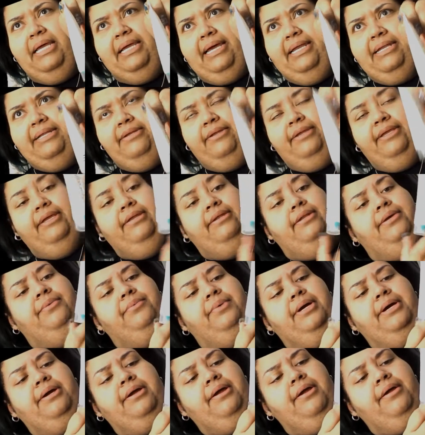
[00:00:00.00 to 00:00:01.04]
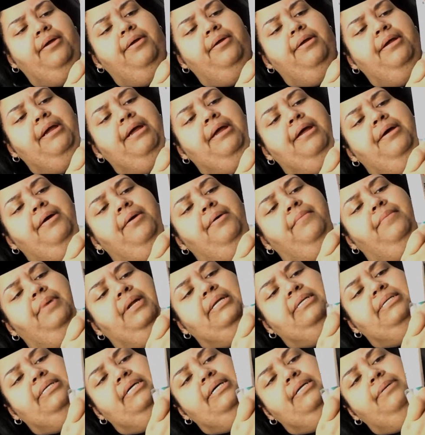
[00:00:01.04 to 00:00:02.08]
like I didn't get anywhere. But
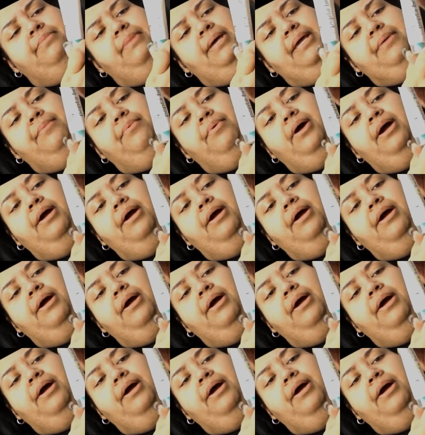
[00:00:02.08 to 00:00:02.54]
I did make